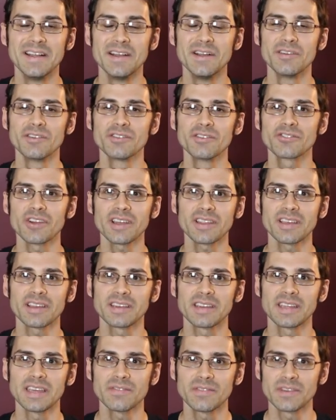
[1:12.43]
struggling
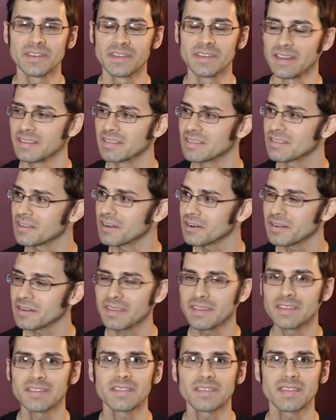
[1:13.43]
to even like
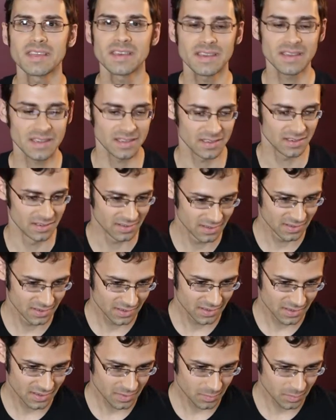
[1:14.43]
start this thing, and
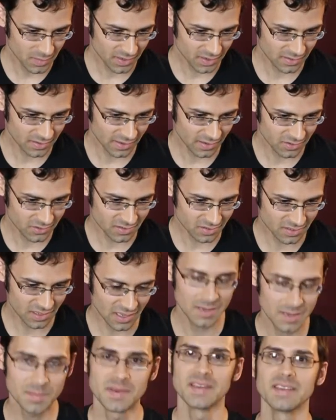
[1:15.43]
Michael L. just
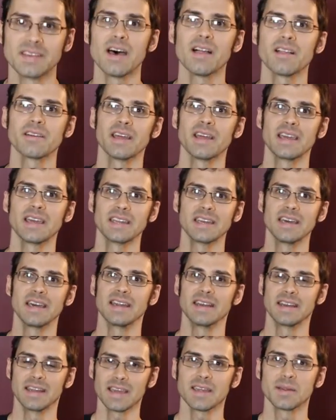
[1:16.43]
gave me $1.99.
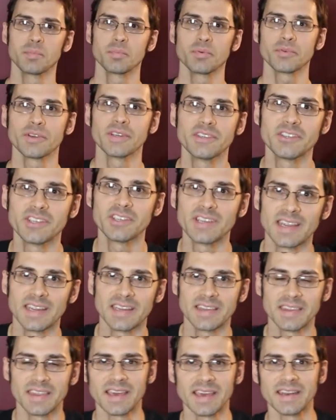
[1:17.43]
I
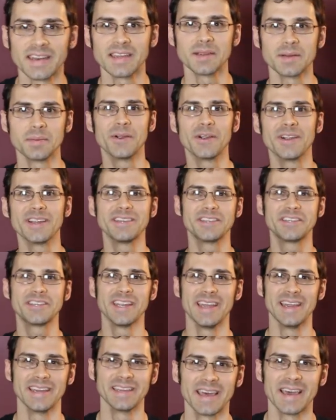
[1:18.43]
appreciate
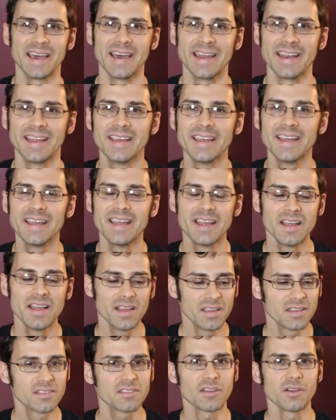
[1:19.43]
that.
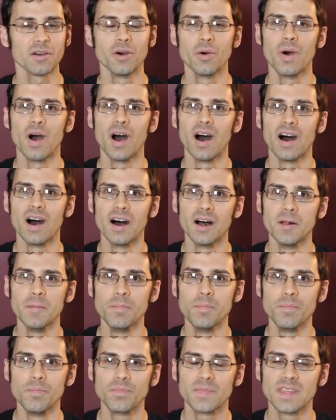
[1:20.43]

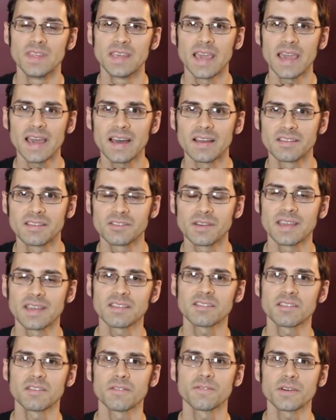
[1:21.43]
So so I
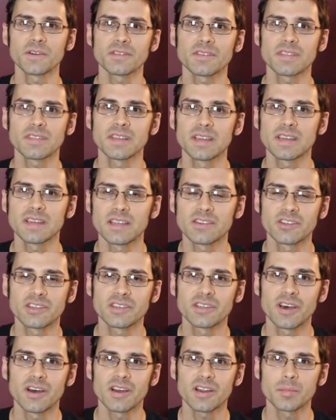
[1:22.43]
guess the first thing I should
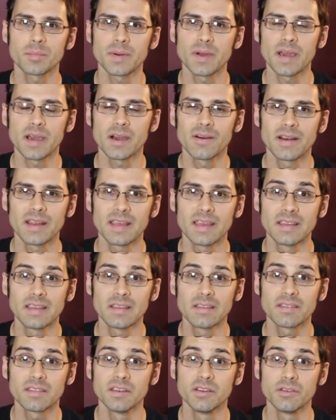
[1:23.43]
talk about
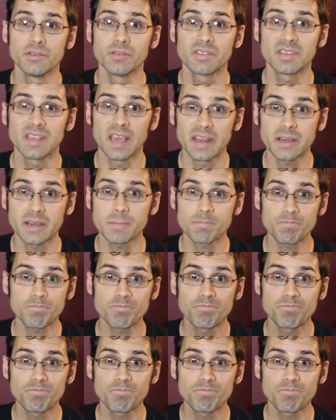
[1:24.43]
is the new setup.